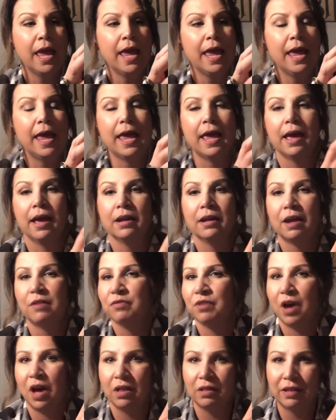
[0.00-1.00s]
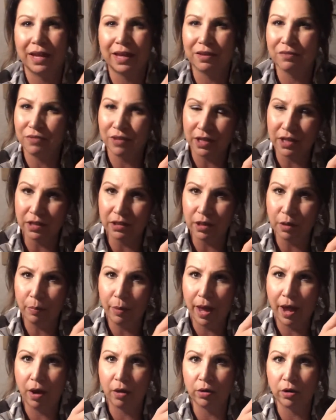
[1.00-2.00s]
and I've got like a vanilla
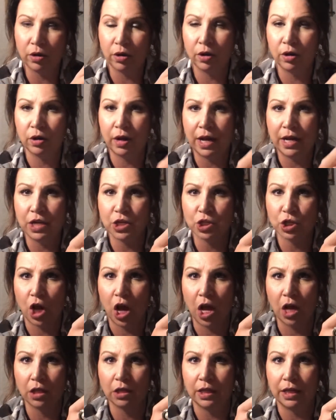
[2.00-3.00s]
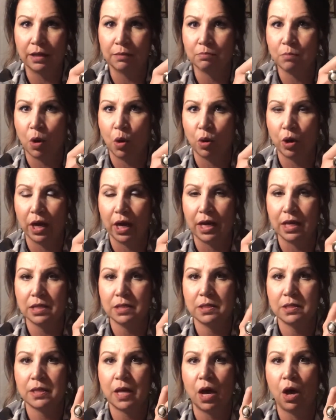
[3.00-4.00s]
powder and a chocolate mocha.
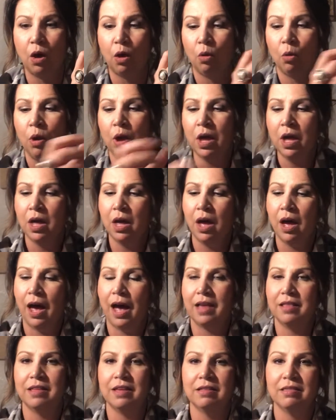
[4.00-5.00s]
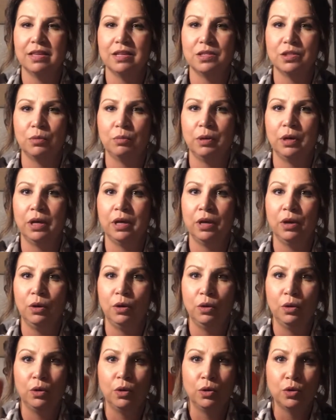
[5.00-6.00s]
So I think these will be
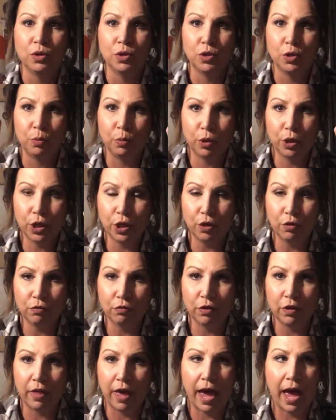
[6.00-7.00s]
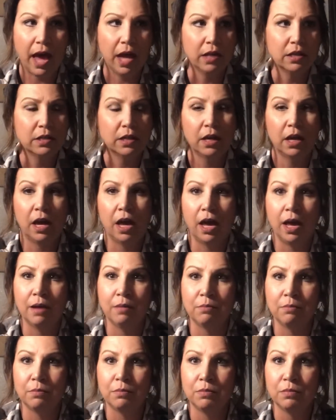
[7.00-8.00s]
super cute for that.
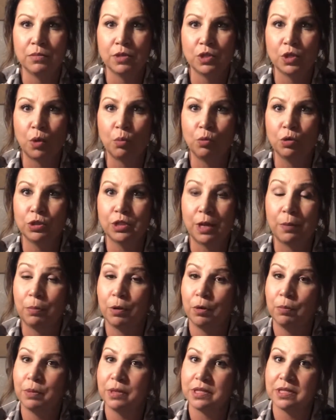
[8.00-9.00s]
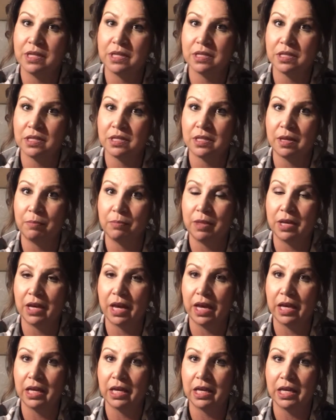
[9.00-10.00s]
Um, so multi-purpose, this is something I
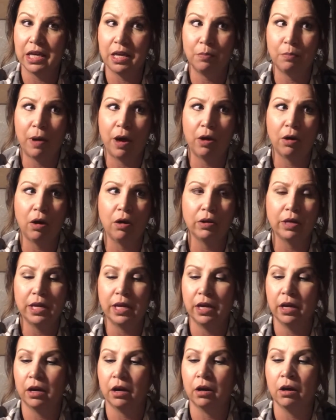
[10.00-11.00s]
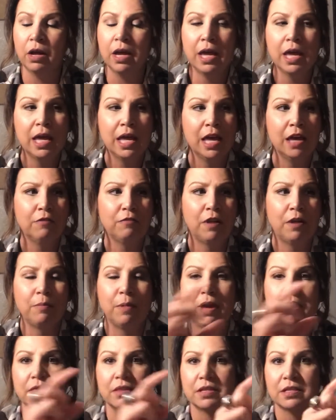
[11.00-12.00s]
could keep out all year. If I
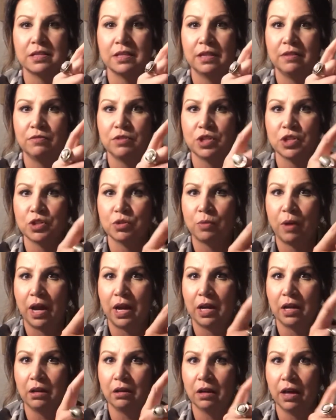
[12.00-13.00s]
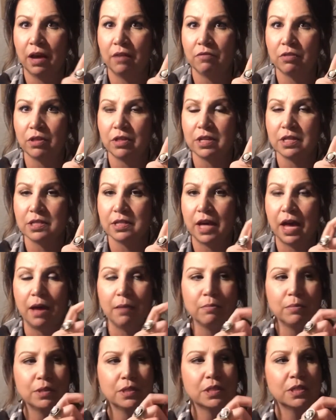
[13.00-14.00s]
make the sleeve just right, it'll cover this up.
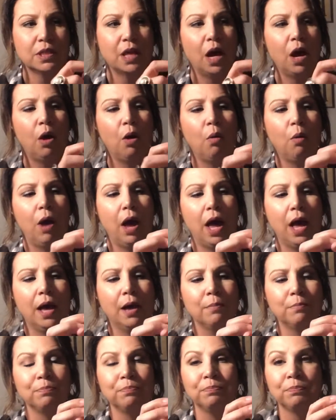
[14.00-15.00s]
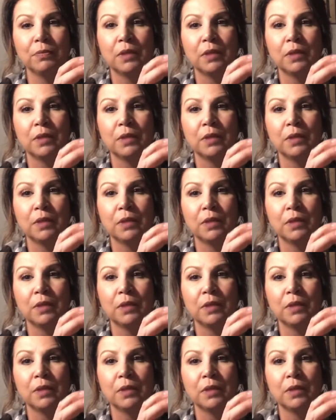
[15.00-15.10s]
So um,